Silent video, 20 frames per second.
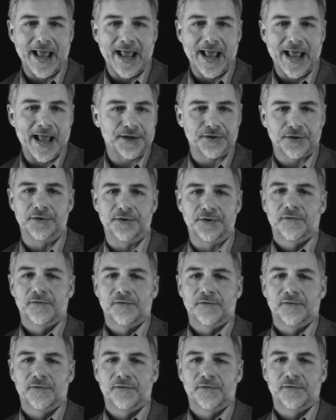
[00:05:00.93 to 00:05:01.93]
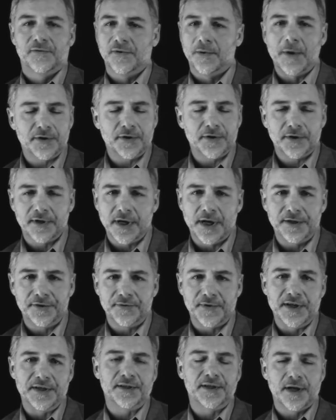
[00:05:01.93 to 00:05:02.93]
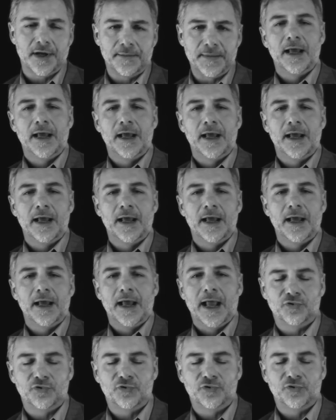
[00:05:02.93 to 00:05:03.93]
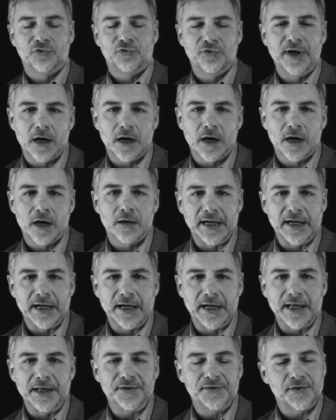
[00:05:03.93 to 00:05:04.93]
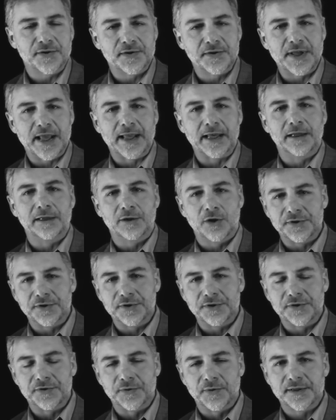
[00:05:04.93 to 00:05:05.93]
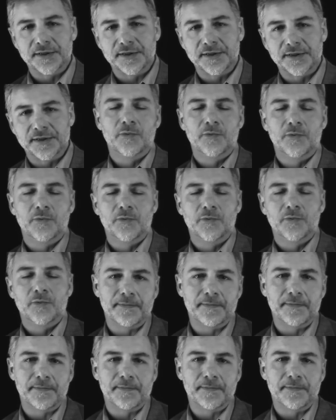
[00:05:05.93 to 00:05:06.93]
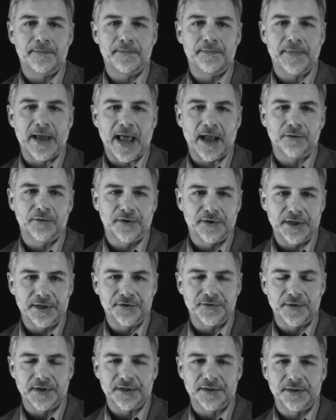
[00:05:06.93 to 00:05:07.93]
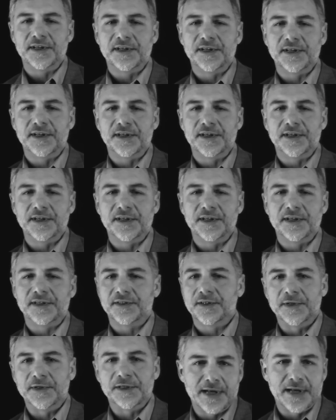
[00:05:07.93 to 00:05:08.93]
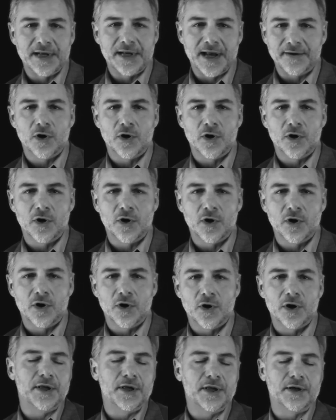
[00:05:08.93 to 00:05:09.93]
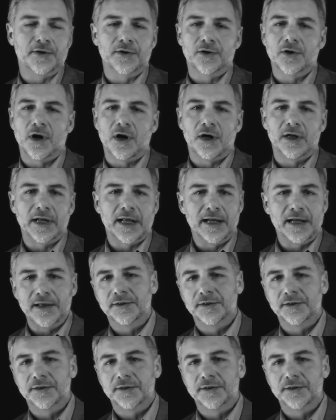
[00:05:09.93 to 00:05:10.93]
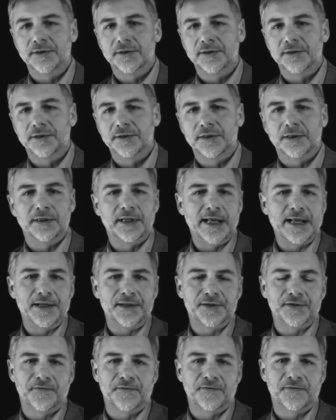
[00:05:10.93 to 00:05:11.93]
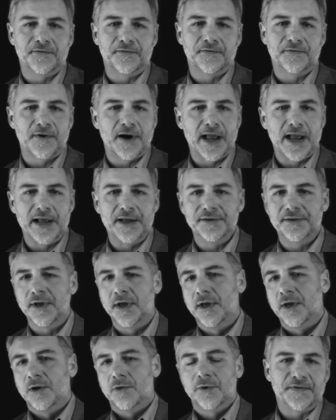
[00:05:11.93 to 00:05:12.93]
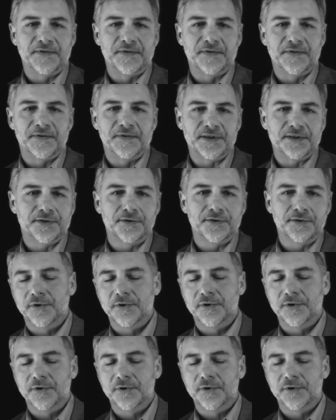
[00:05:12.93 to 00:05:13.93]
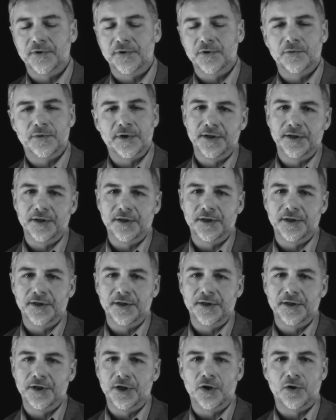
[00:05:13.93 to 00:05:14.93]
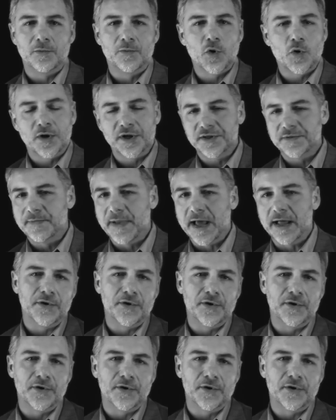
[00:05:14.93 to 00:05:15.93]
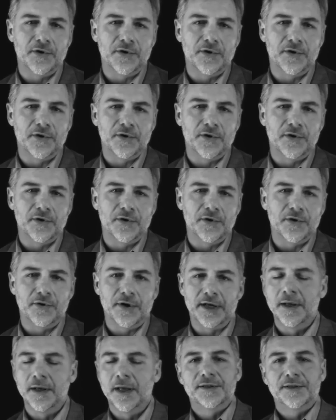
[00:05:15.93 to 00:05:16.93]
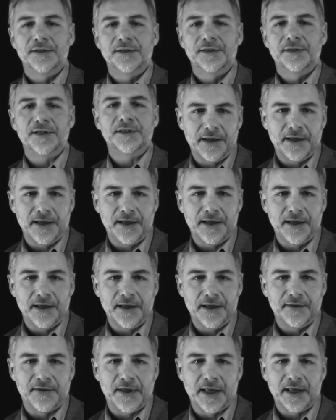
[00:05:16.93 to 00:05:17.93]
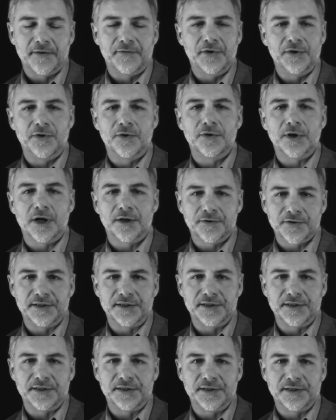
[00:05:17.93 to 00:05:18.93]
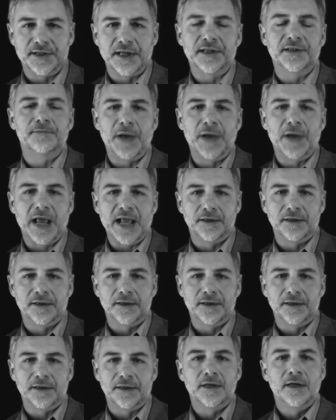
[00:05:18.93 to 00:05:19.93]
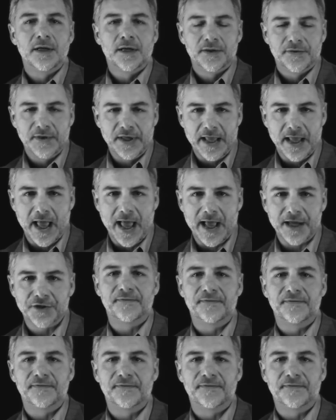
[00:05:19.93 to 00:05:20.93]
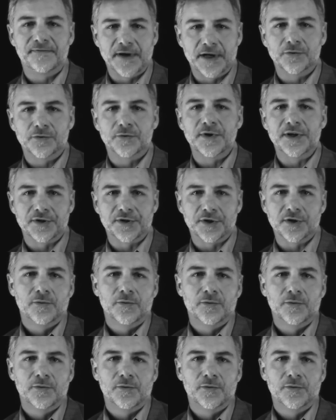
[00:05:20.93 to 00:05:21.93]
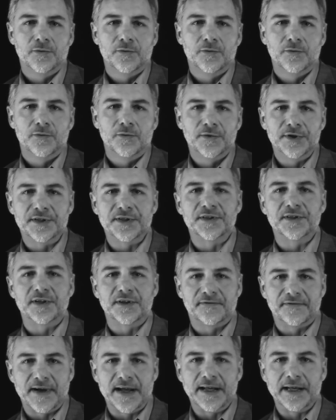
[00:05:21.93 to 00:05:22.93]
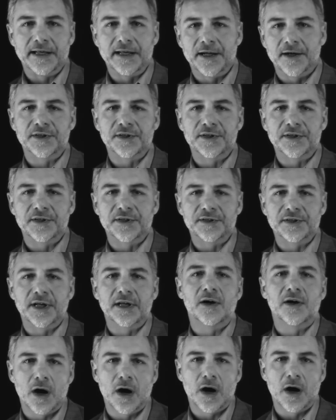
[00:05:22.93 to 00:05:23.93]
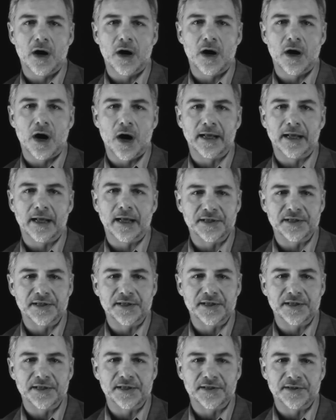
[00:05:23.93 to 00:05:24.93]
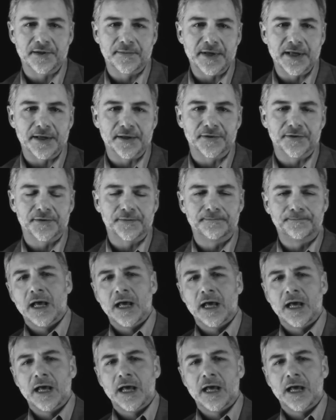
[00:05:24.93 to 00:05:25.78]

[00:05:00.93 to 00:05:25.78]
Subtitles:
nationals from other countries come in and print our money so that they can loan it to us and we can pay it back with interest. This system is never going to work. You can call it anything in the latest turn of phrase, whether it's fiscal cliff or whether it's the mortgage bailouts or however you want to view it. Doesn't mean anything if you don't understand these things based on the actual Federal Reserve Act, which is the defining characteristic of where our economic system is.